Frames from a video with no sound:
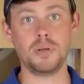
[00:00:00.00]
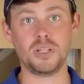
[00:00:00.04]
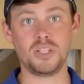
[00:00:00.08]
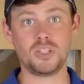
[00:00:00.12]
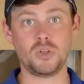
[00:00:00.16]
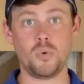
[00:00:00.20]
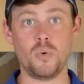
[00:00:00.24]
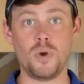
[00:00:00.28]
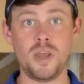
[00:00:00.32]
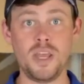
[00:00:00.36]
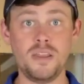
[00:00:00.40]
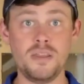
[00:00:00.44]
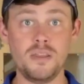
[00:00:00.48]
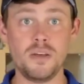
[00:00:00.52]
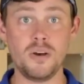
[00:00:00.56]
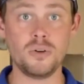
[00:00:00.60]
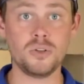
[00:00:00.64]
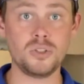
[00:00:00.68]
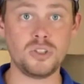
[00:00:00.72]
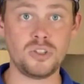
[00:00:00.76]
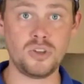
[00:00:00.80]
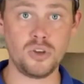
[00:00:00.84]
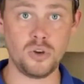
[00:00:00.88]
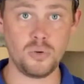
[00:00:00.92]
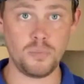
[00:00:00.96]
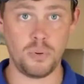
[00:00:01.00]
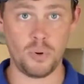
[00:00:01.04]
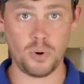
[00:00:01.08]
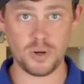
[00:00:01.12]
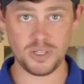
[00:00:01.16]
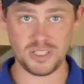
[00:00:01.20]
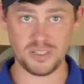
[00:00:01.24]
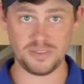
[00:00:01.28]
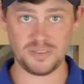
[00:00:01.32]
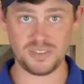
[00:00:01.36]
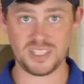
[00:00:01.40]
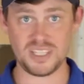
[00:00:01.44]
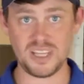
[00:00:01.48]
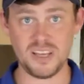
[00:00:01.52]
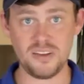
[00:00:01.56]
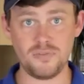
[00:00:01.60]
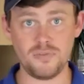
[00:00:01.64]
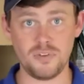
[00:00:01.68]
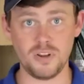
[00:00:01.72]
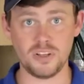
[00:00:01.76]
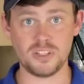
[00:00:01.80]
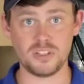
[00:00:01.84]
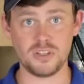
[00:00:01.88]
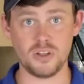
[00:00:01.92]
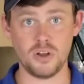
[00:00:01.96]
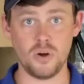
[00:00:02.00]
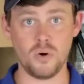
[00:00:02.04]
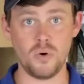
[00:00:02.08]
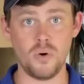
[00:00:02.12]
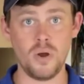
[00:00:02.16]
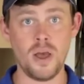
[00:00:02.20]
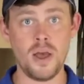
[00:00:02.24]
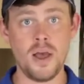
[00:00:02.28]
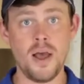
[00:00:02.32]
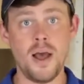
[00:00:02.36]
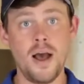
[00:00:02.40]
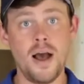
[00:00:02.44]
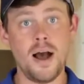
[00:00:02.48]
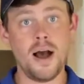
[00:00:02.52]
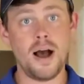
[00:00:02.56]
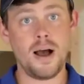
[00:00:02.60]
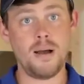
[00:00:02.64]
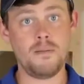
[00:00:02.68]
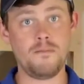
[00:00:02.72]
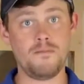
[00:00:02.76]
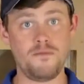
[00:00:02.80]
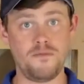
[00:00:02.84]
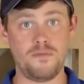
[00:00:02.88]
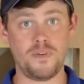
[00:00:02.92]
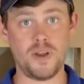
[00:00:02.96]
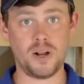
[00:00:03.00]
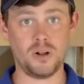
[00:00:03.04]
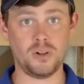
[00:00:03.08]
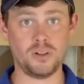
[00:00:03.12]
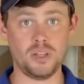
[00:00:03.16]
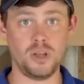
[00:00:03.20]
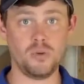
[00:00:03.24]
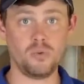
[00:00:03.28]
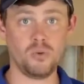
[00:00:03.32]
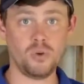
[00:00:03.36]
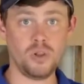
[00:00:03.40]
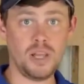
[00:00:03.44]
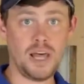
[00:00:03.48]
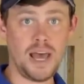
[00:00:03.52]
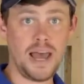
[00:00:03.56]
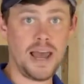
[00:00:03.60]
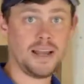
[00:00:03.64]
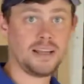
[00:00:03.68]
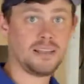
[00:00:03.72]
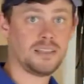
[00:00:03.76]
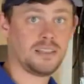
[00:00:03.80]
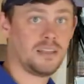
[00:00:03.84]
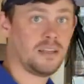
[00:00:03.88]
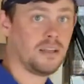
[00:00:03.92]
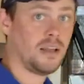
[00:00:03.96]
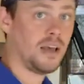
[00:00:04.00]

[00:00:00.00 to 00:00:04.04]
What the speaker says: Between those 2 points of stiffness, though, I'm fairly relaxed.